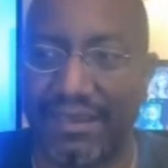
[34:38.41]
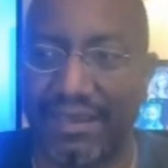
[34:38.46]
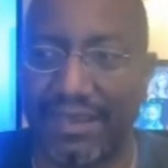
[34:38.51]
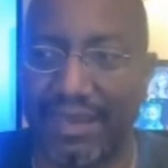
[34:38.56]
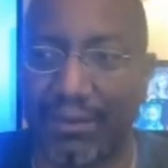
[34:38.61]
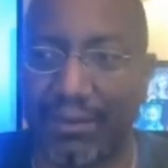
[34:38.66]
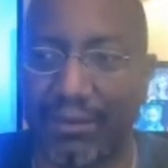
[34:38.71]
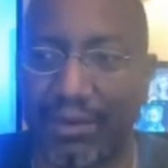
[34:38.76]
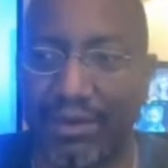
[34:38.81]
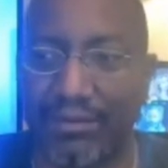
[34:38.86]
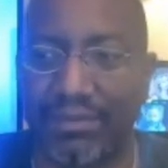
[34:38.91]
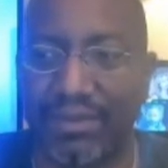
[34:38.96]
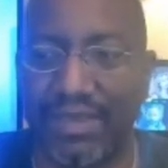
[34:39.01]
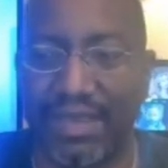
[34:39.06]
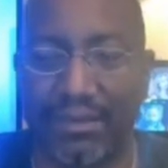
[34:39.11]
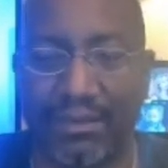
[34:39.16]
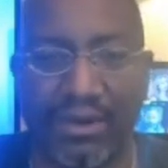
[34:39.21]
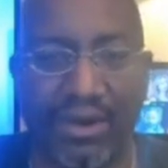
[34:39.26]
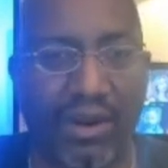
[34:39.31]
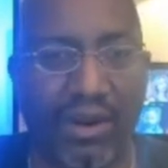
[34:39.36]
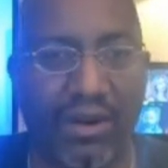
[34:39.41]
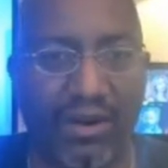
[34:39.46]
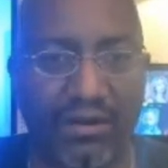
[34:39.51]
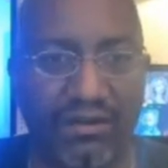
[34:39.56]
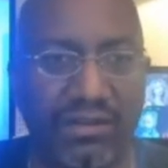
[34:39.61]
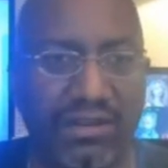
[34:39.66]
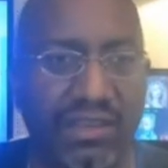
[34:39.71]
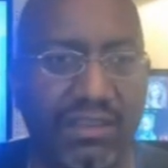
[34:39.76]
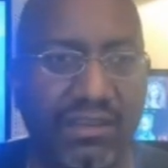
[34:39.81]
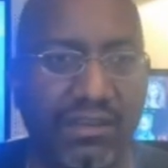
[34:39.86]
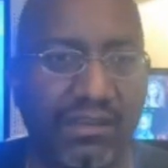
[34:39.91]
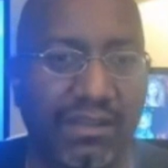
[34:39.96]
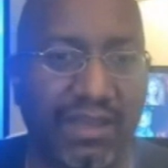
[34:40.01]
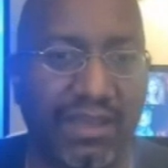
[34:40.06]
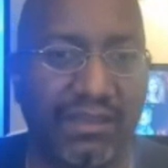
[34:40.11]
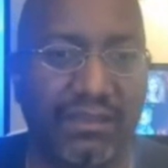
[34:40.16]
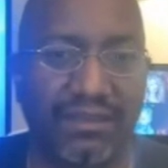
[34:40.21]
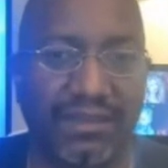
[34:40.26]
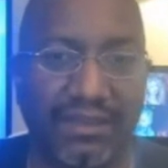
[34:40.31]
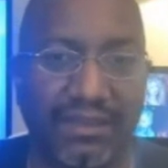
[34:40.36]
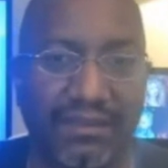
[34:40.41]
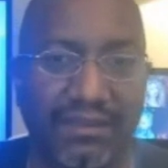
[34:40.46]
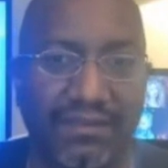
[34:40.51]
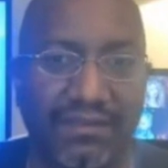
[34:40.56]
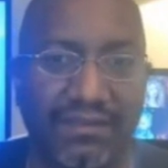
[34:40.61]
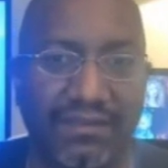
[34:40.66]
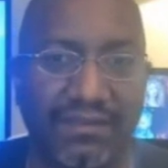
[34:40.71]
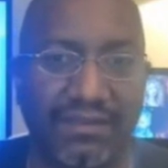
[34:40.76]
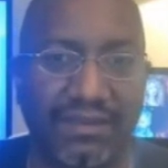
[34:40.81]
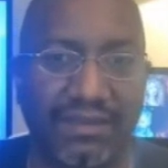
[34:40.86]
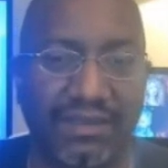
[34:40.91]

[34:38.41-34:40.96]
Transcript: And I want to be able to articulate this